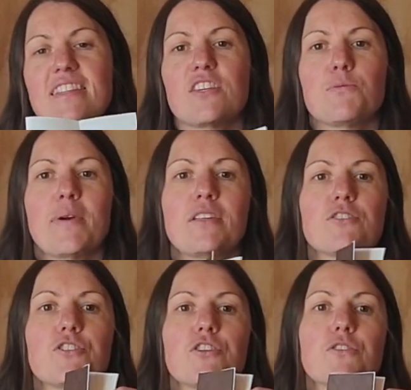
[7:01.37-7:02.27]
that you made your
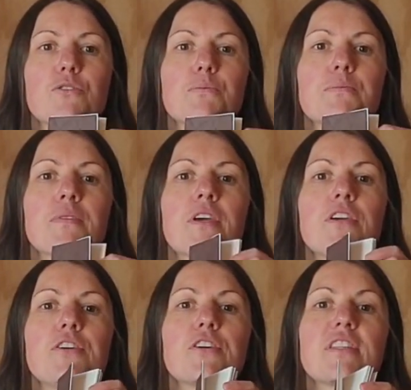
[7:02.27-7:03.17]
journal.
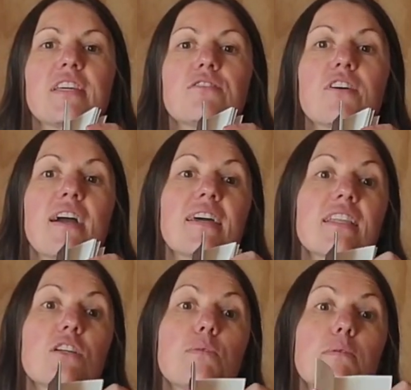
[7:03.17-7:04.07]
You could then write a
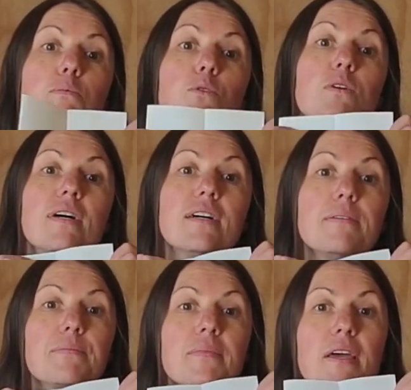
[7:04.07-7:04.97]
little bit more
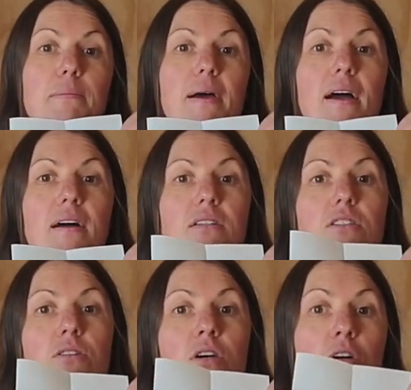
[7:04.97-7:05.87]
about
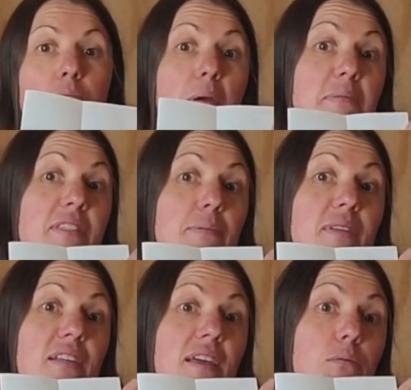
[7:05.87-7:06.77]
maybe
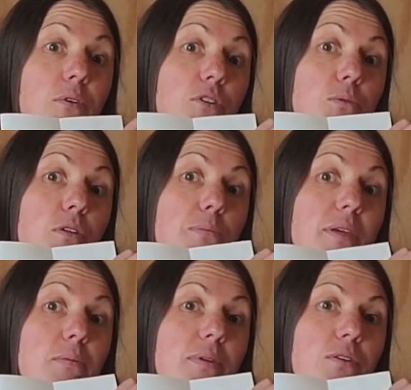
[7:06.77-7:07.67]
something like what you want to
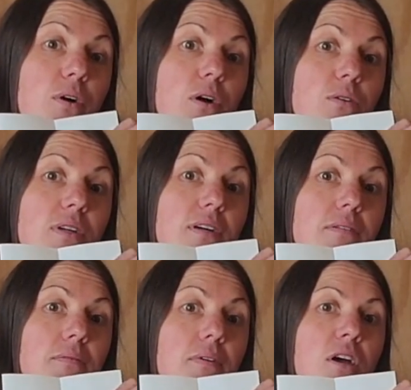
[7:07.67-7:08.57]
be when you're older,
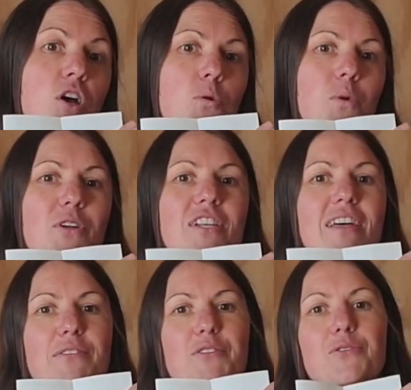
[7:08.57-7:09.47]
what you
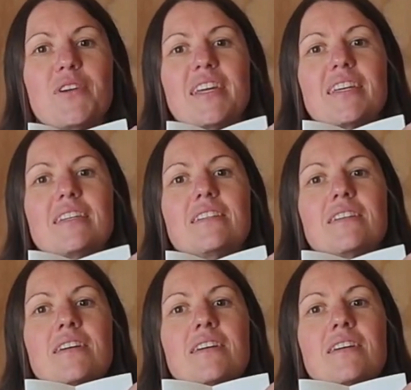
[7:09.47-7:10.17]
love to read,